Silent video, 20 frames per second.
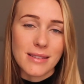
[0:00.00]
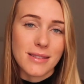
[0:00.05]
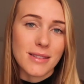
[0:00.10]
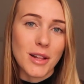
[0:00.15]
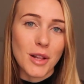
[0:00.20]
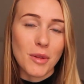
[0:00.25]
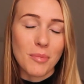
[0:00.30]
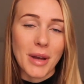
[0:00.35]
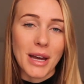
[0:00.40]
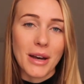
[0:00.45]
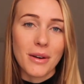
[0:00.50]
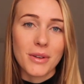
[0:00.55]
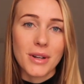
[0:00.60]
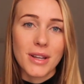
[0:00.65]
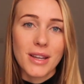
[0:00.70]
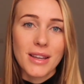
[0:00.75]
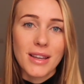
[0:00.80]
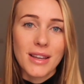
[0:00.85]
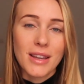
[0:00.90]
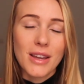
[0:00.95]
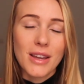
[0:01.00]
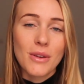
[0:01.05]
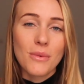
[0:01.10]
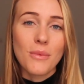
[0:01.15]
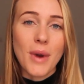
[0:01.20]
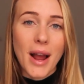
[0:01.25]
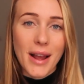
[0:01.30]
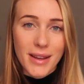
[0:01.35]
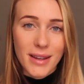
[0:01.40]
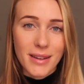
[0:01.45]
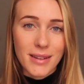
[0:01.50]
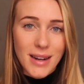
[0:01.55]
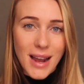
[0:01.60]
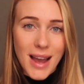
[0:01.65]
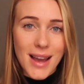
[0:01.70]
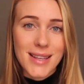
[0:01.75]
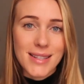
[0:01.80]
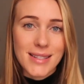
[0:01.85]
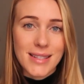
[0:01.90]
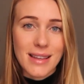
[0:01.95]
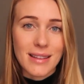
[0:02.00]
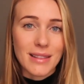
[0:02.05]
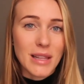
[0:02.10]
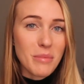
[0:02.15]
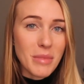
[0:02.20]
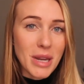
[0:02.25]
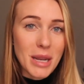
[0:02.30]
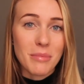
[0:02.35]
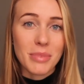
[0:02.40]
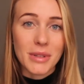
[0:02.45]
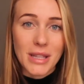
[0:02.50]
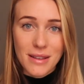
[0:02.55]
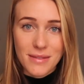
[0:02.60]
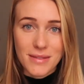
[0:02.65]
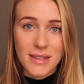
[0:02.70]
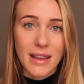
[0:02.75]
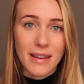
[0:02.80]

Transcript: It's all about recognizing limiting beliefs